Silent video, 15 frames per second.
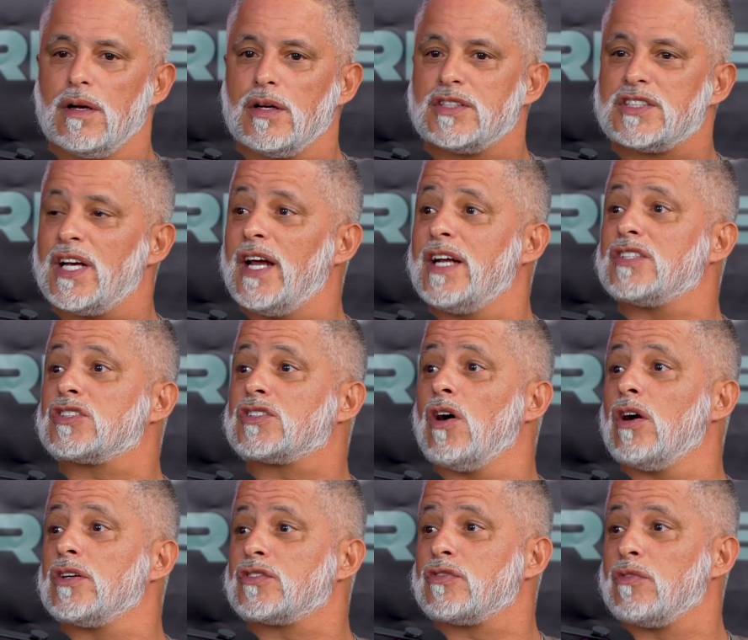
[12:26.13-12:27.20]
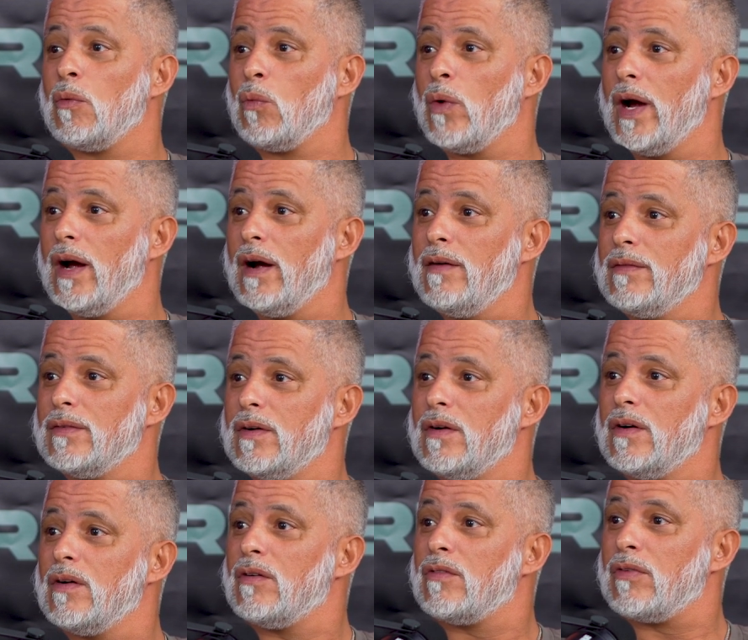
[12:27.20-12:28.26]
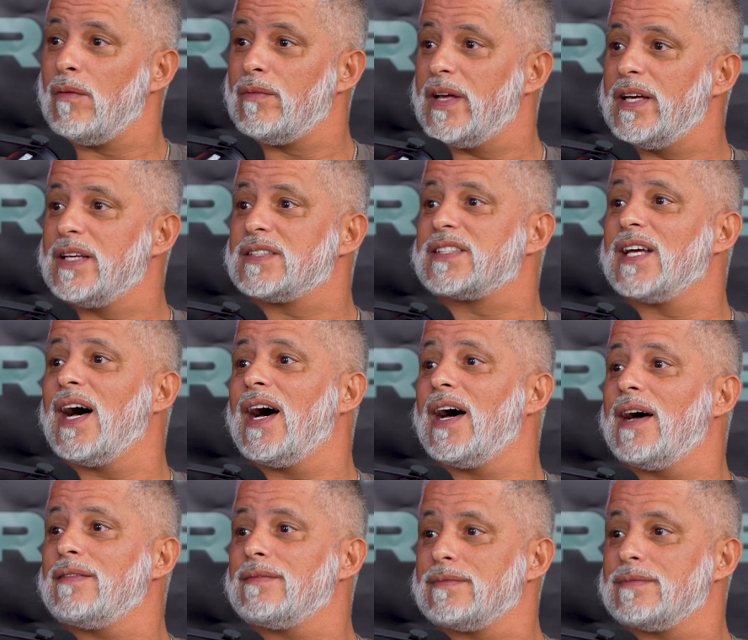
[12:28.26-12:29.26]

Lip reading: change starts from where? From the inside